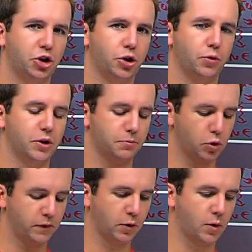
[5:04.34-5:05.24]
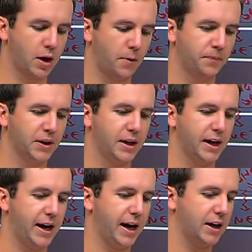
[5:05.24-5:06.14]
issue. He's moving well,
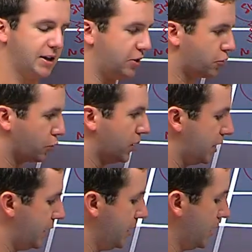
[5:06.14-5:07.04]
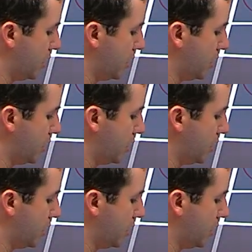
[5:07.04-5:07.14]
and he's really